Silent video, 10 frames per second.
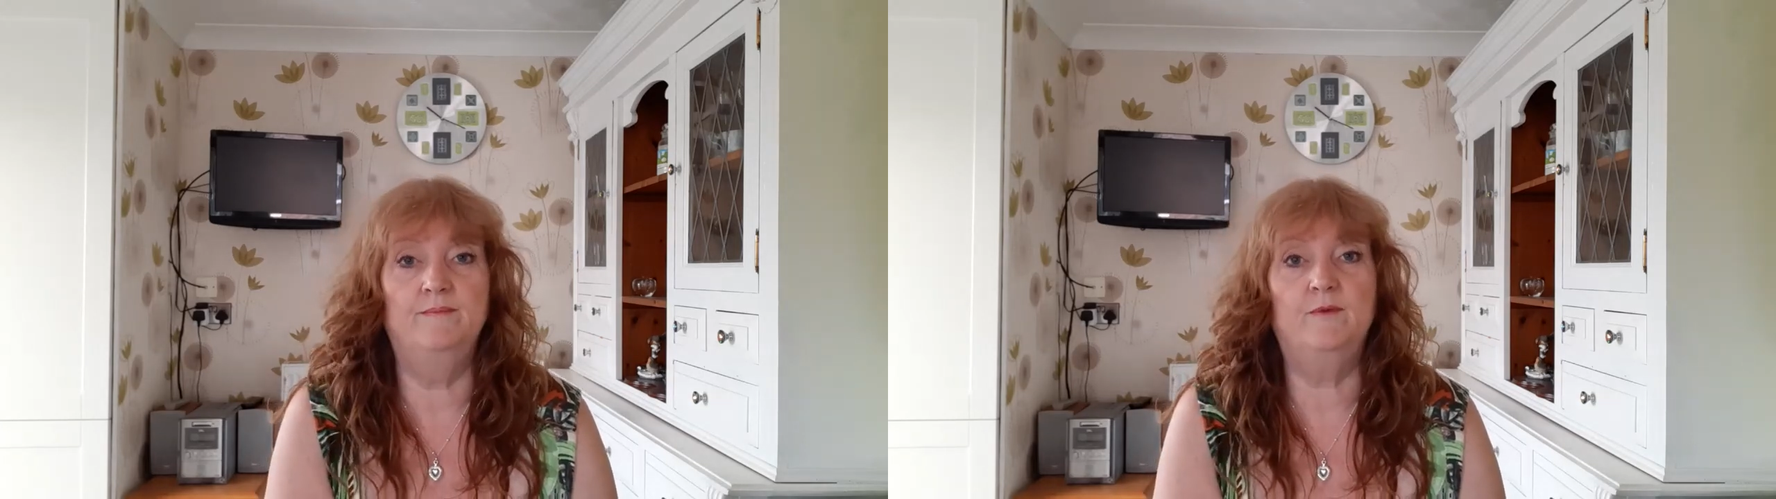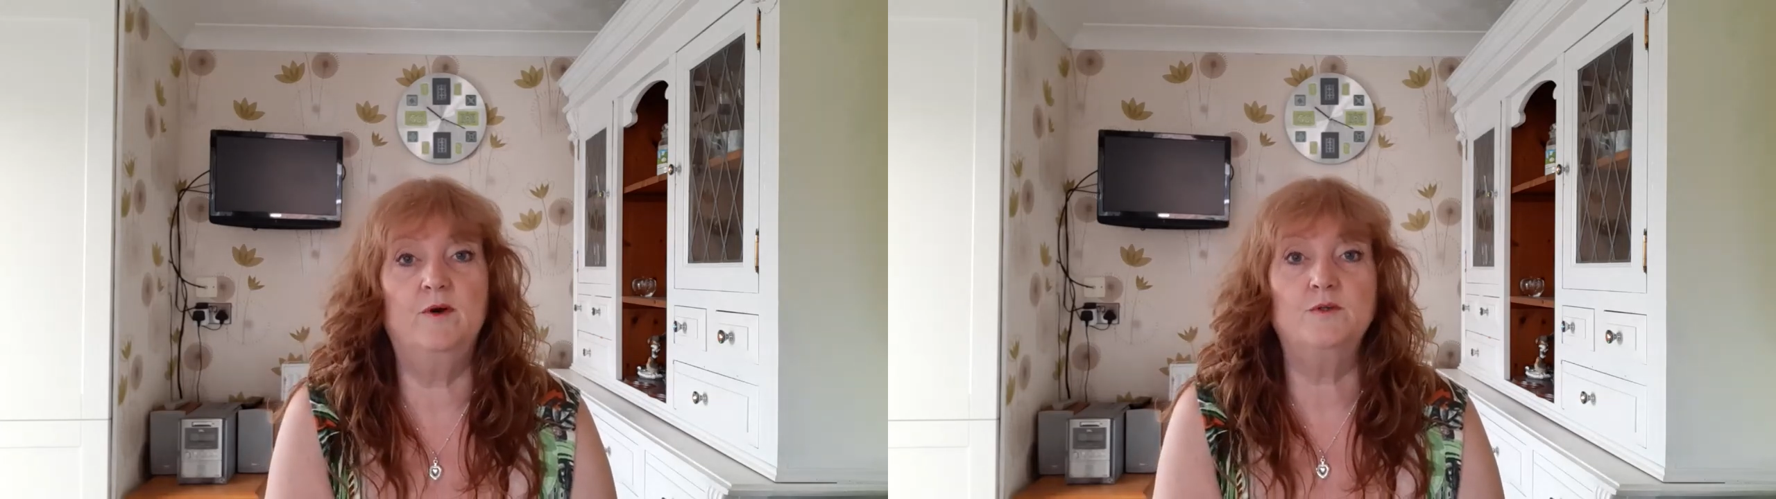
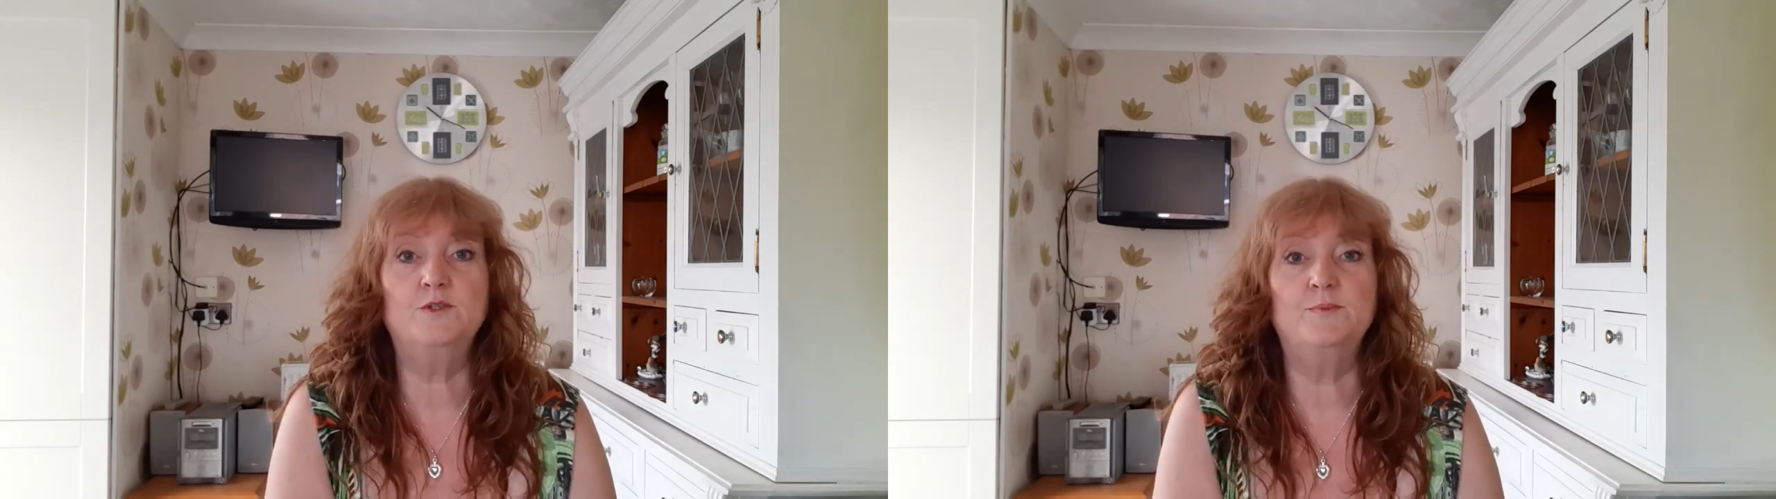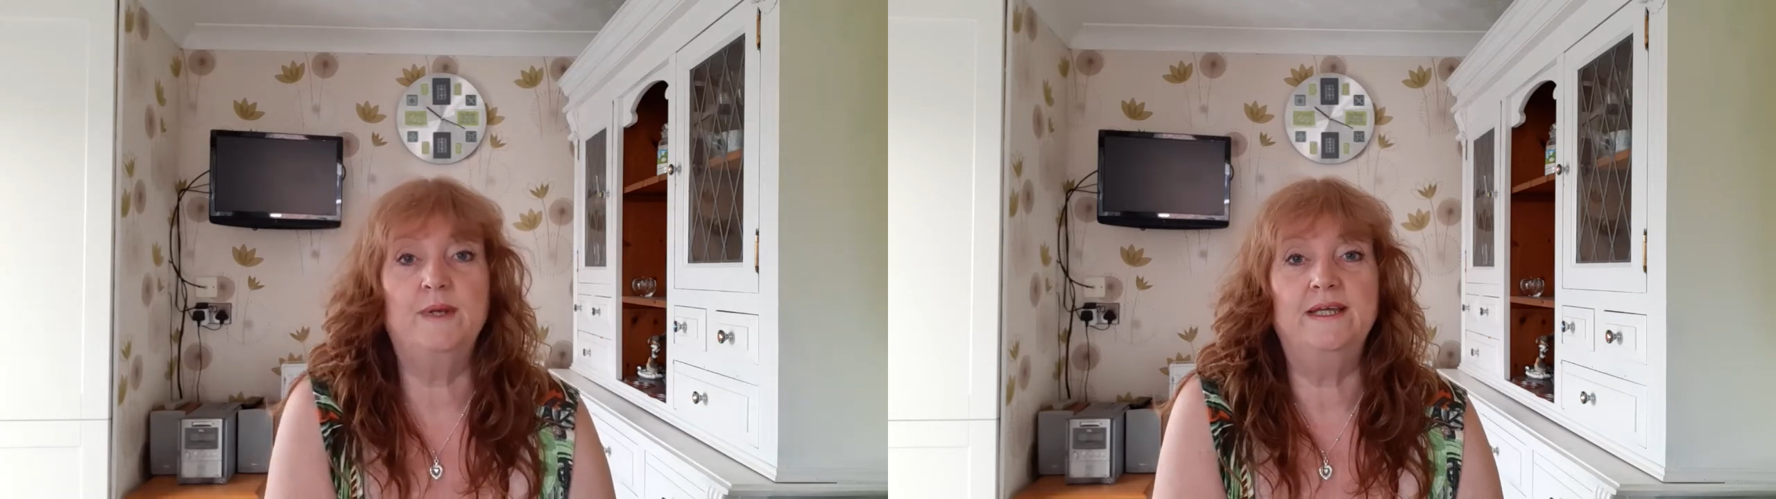
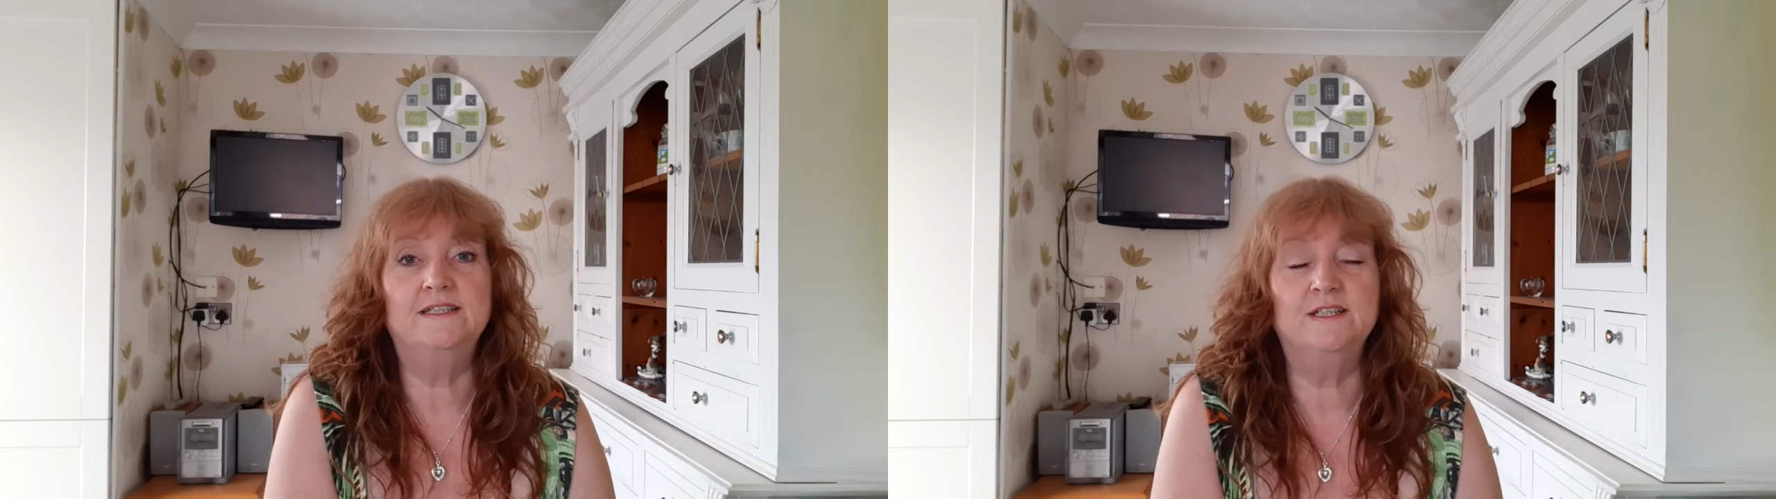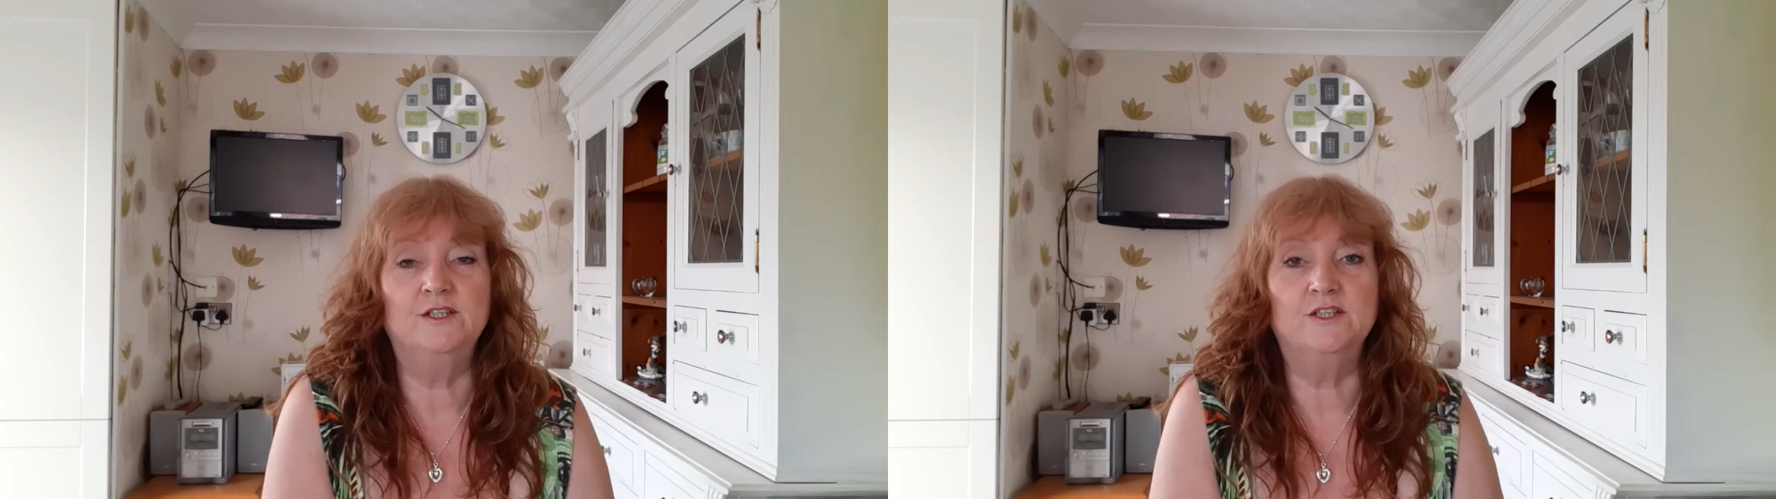
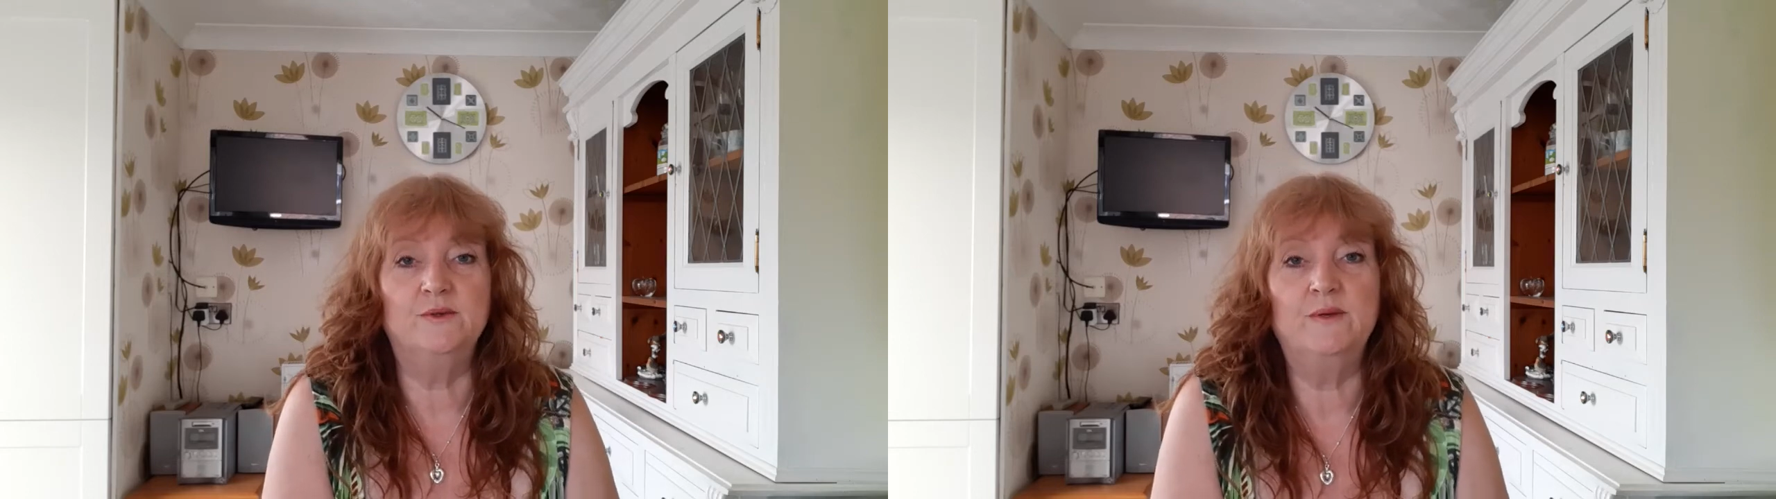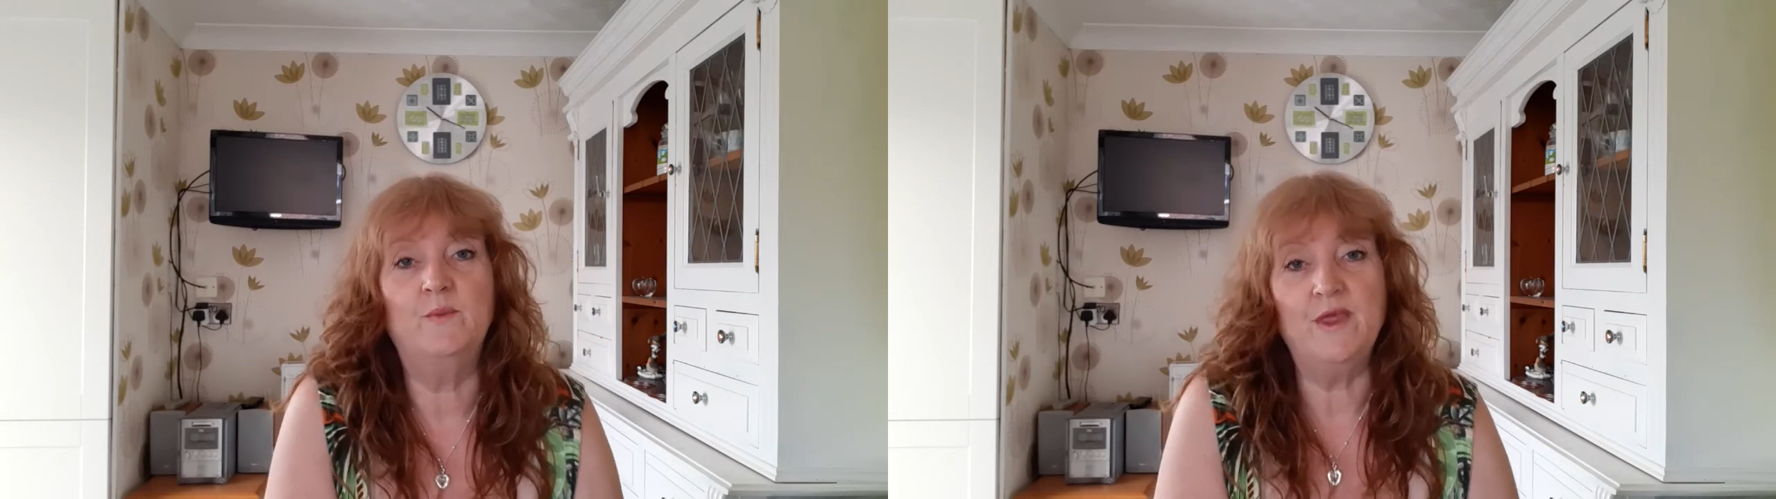contemplating
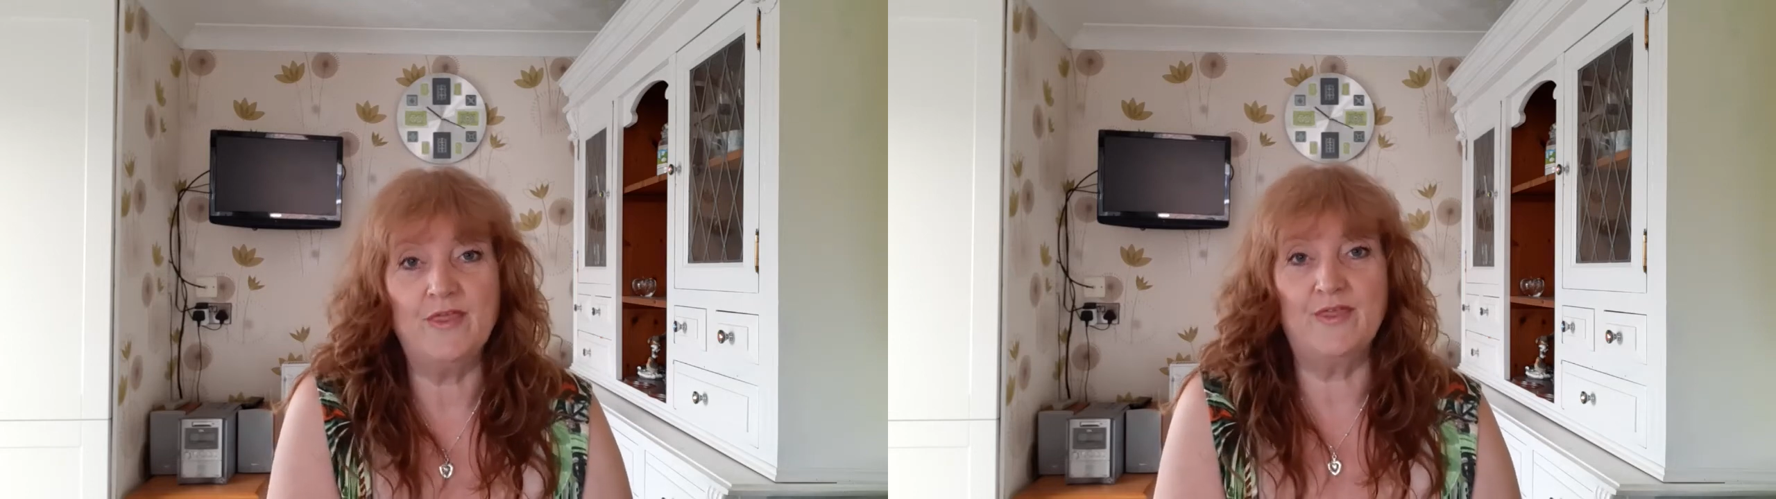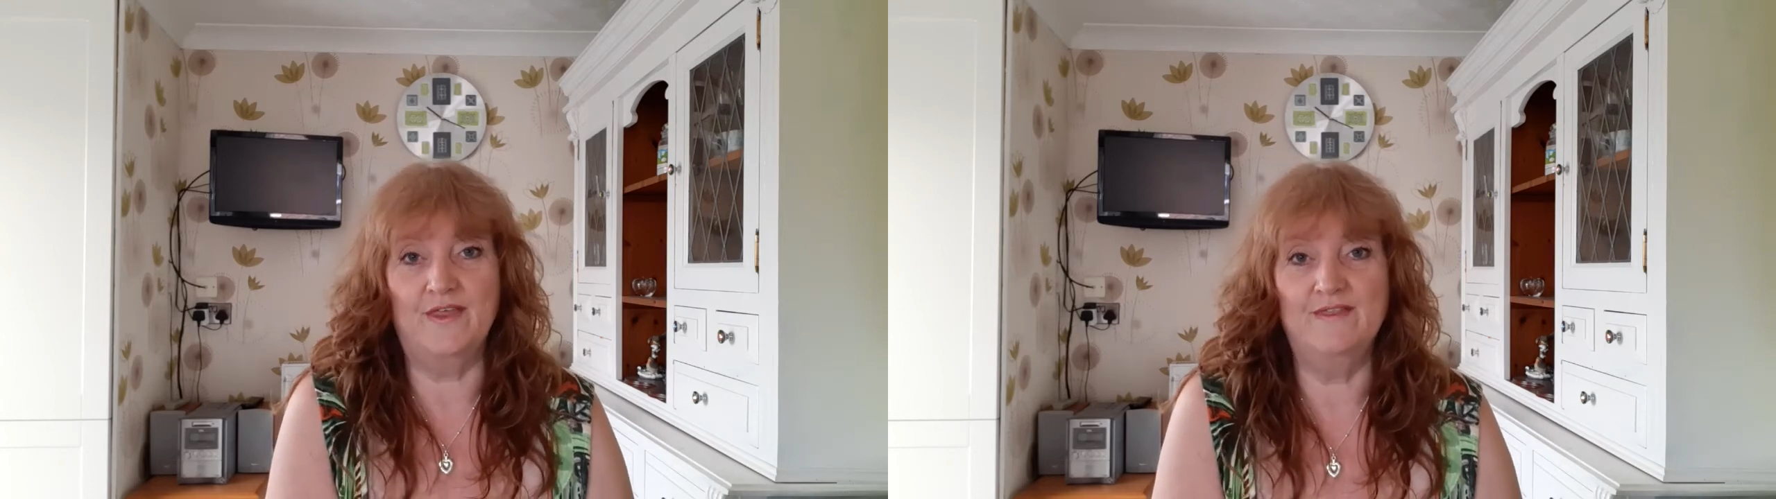doing with